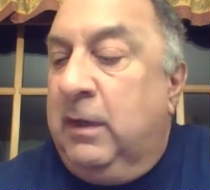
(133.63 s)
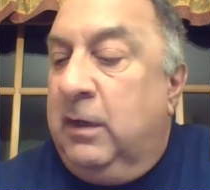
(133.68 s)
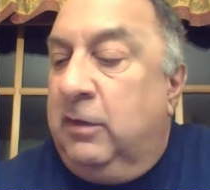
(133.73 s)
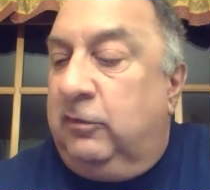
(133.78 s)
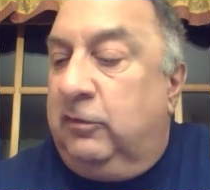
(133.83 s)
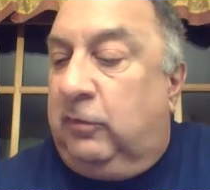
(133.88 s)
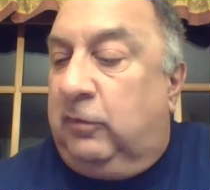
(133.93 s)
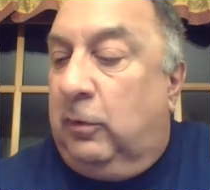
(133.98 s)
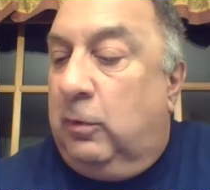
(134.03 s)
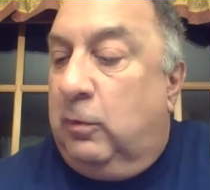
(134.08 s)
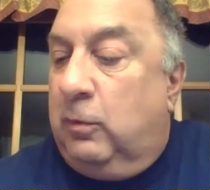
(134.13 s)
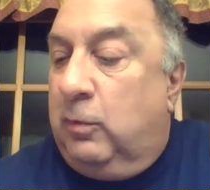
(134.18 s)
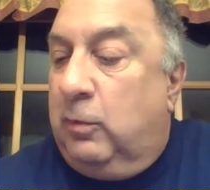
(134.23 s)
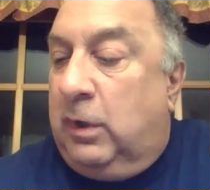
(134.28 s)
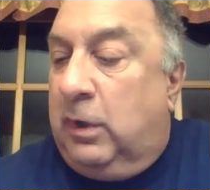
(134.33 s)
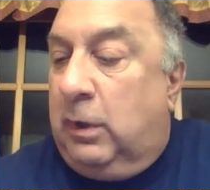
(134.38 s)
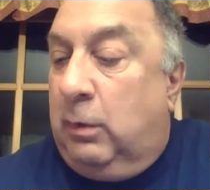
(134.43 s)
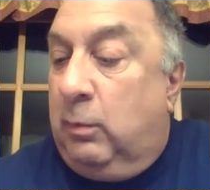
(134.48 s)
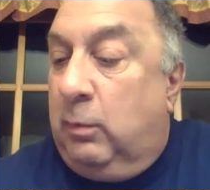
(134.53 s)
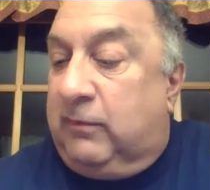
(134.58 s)
So
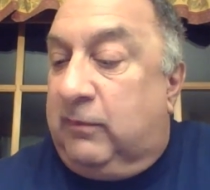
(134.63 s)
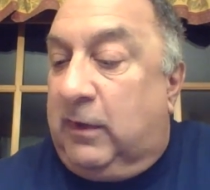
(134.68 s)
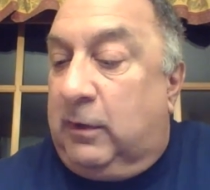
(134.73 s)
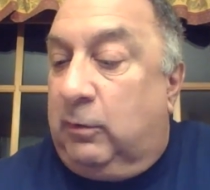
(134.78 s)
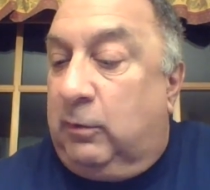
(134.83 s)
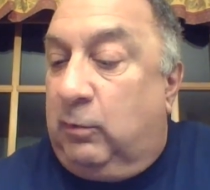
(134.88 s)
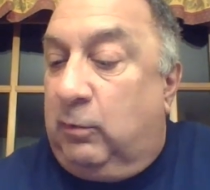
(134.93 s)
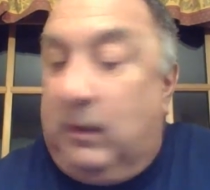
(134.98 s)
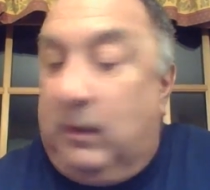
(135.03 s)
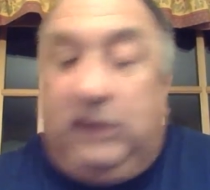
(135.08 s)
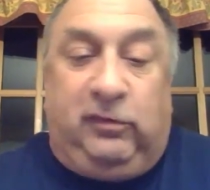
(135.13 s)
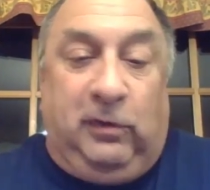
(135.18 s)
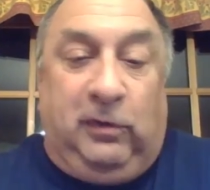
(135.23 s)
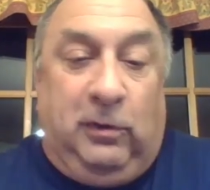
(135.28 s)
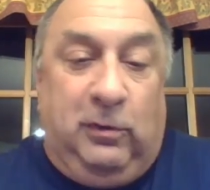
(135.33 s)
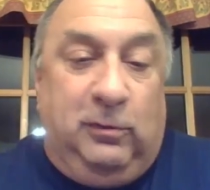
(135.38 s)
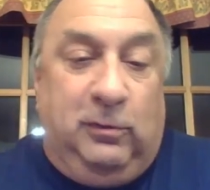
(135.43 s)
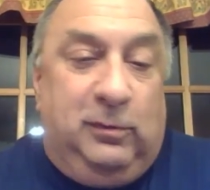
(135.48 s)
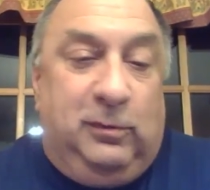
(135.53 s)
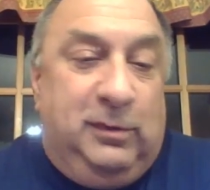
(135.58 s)
we've got a great
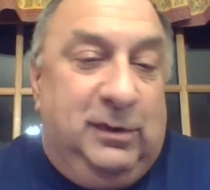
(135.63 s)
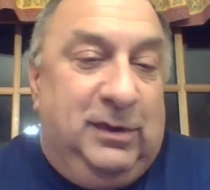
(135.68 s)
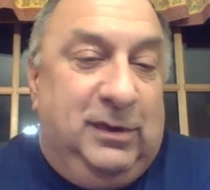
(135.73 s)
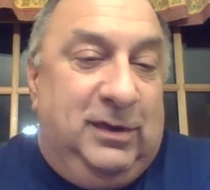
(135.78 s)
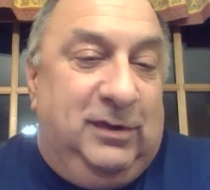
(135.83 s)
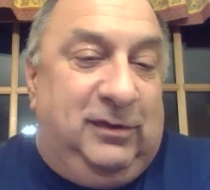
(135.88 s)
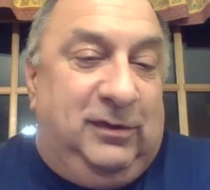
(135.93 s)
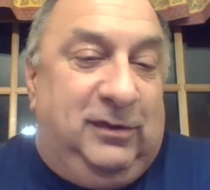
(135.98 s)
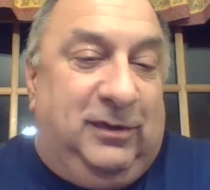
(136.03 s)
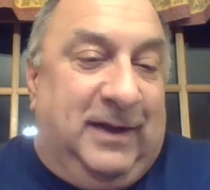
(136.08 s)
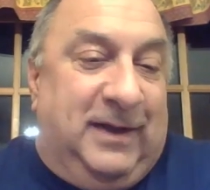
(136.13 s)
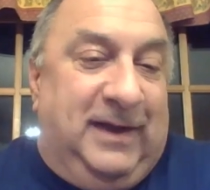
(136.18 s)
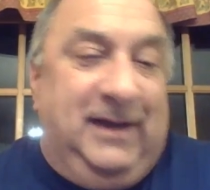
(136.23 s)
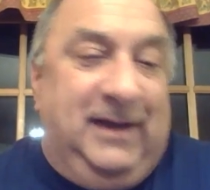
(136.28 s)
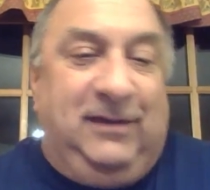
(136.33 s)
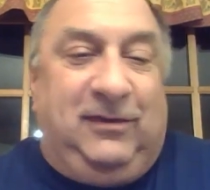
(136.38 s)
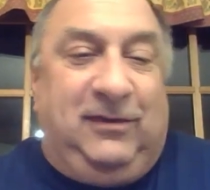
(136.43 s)
show tonight.